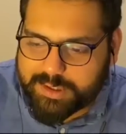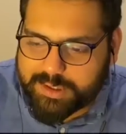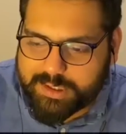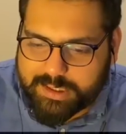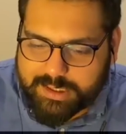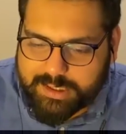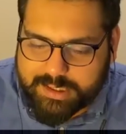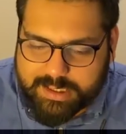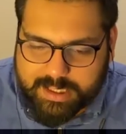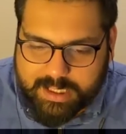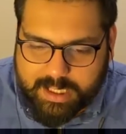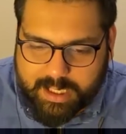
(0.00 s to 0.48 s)

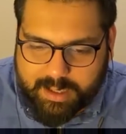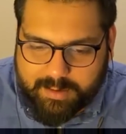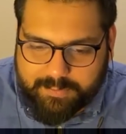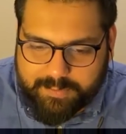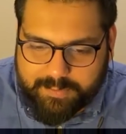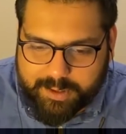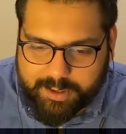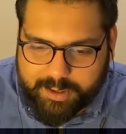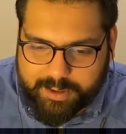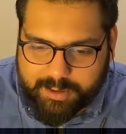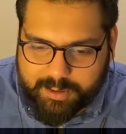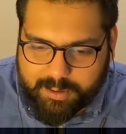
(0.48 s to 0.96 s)

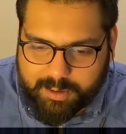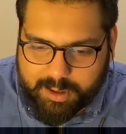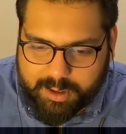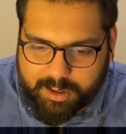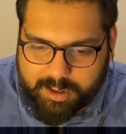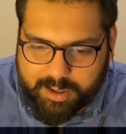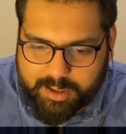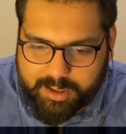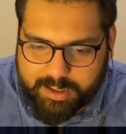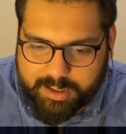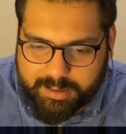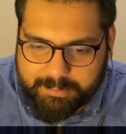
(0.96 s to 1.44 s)
discovered
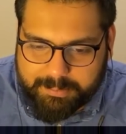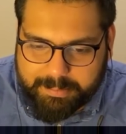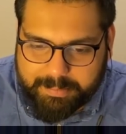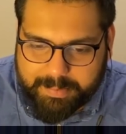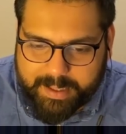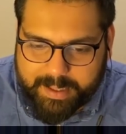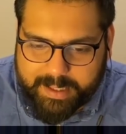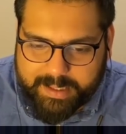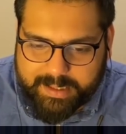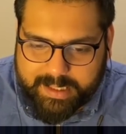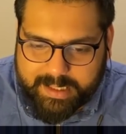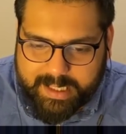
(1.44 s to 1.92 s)
or
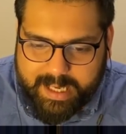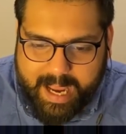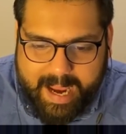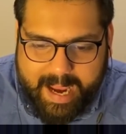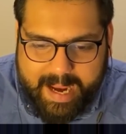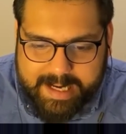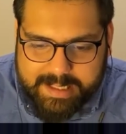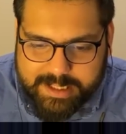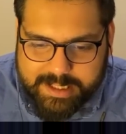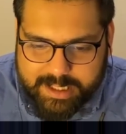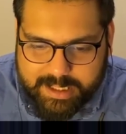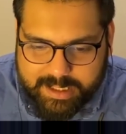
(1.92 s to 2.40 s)
in the
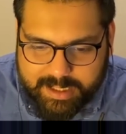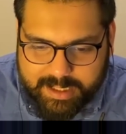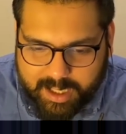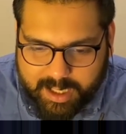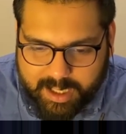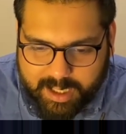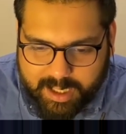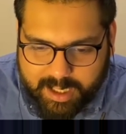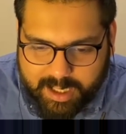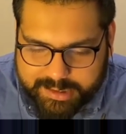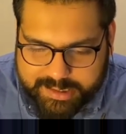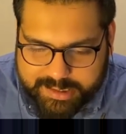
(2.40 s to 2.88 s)

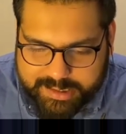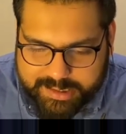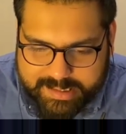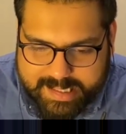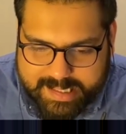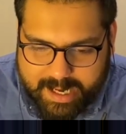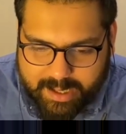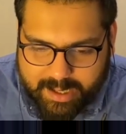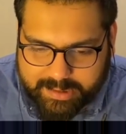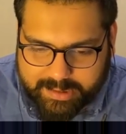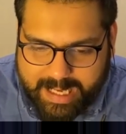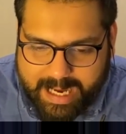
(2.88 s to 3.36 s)
1800s in
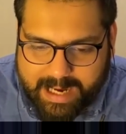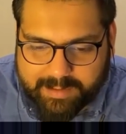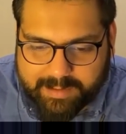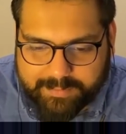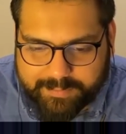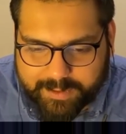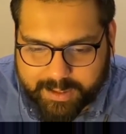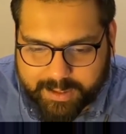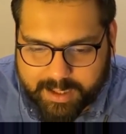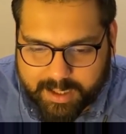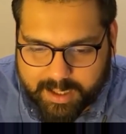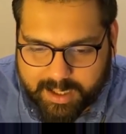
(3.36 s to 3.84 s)
South
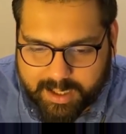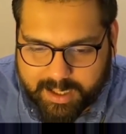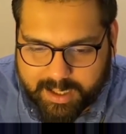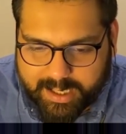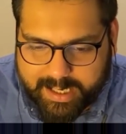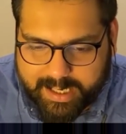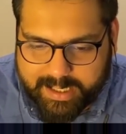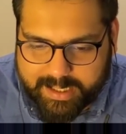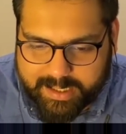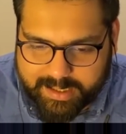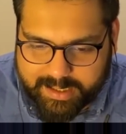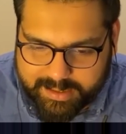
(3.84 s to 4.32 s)
Africa,
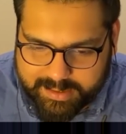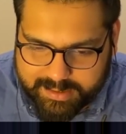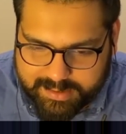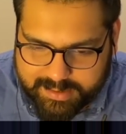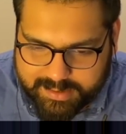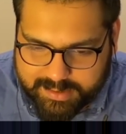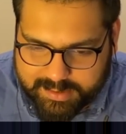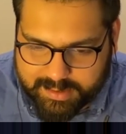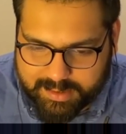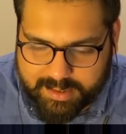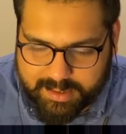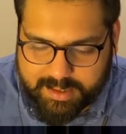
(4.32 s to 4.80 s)
and it is
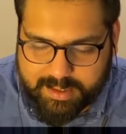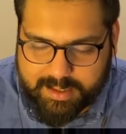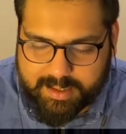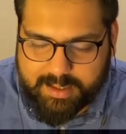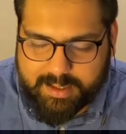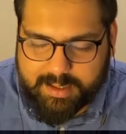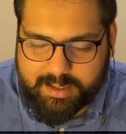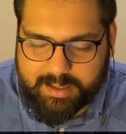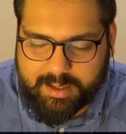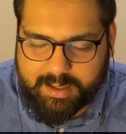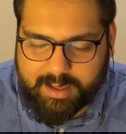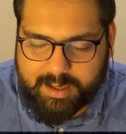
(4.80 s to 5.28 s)

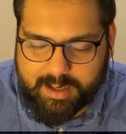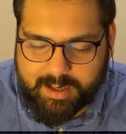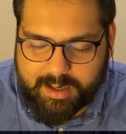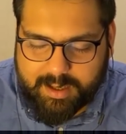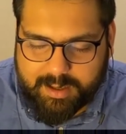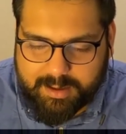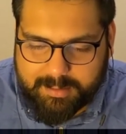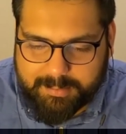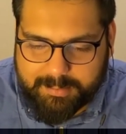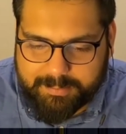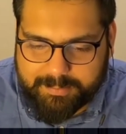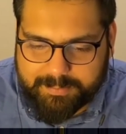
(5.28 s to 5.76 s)

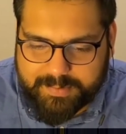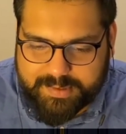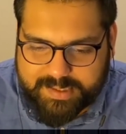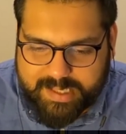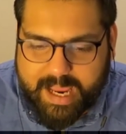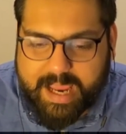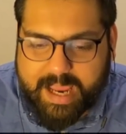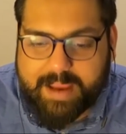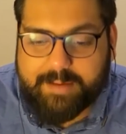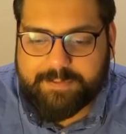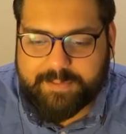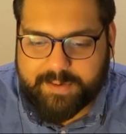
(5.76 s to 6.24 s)

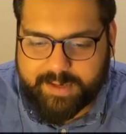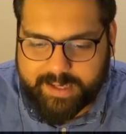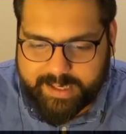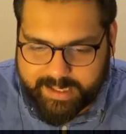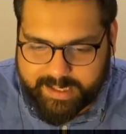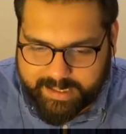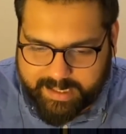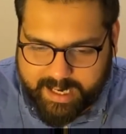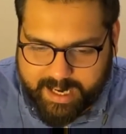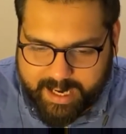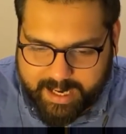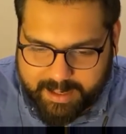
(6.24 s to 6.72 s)
safely, it
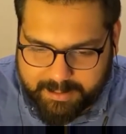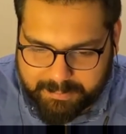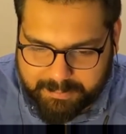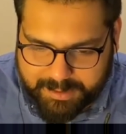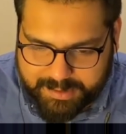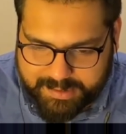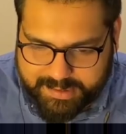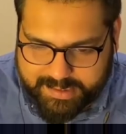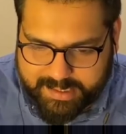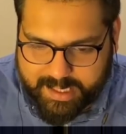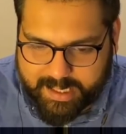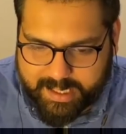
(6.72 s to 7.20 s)
can be
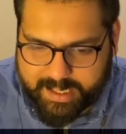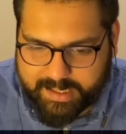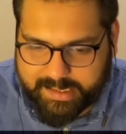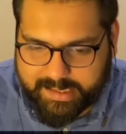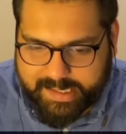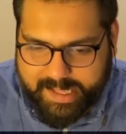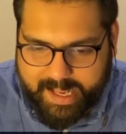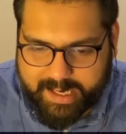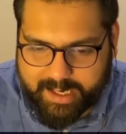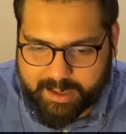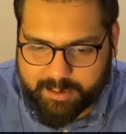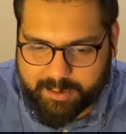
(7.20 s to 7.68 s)
said
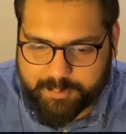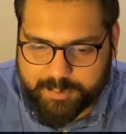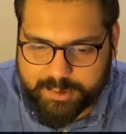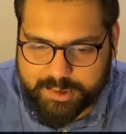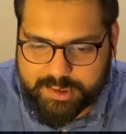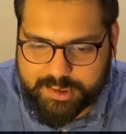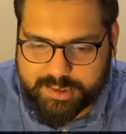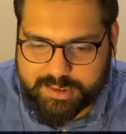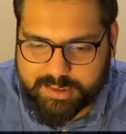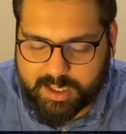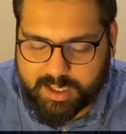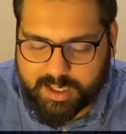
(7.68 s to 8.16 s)
that it
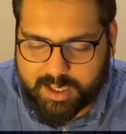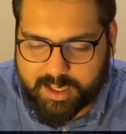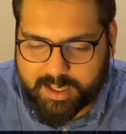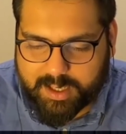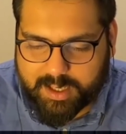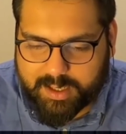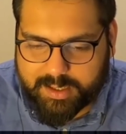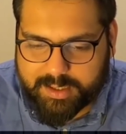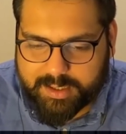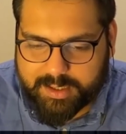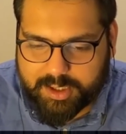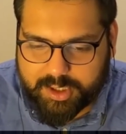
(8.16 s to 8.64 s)
was
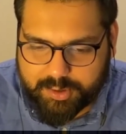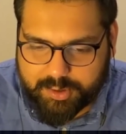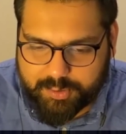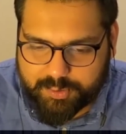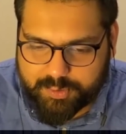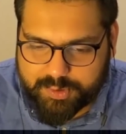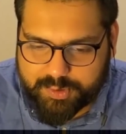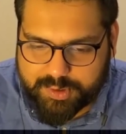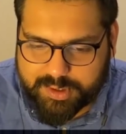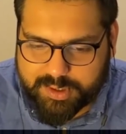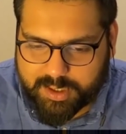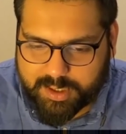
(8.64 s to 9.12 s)

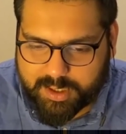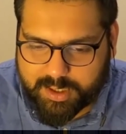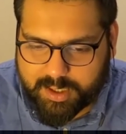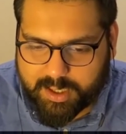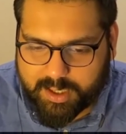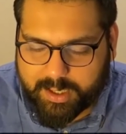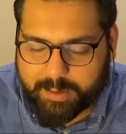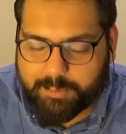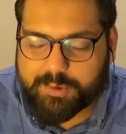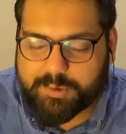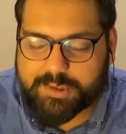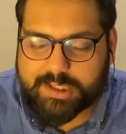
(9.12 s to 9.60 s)
used,
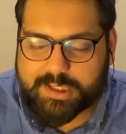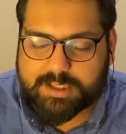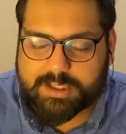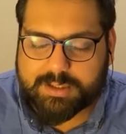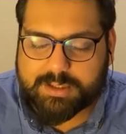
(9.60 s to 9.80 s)
it was